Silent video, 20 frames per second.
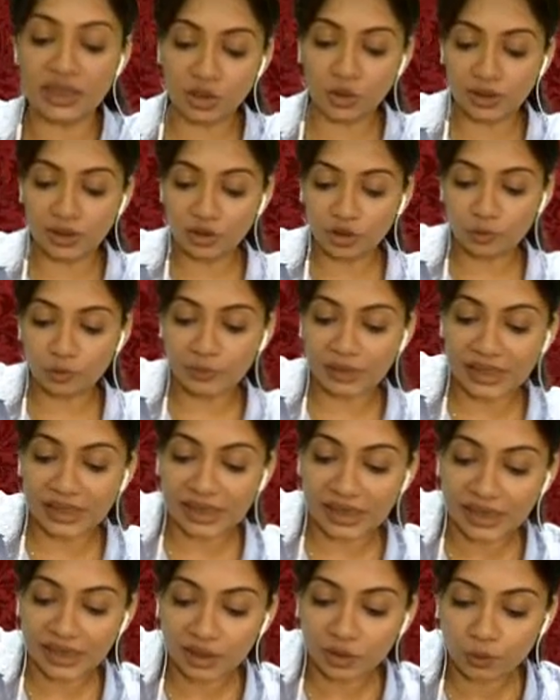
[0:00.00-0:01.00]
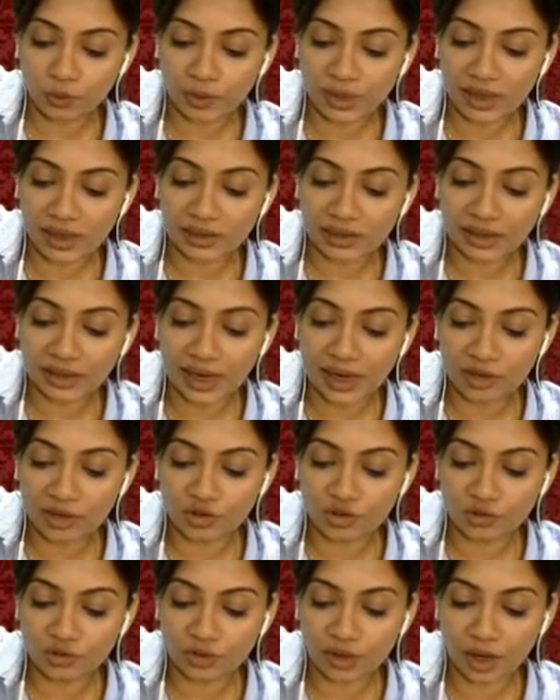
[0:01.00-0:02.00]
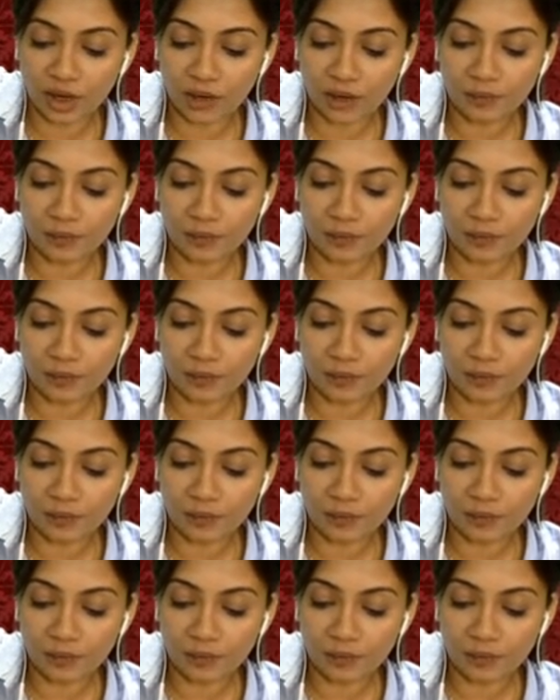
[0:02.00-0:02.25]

going to begin with atria.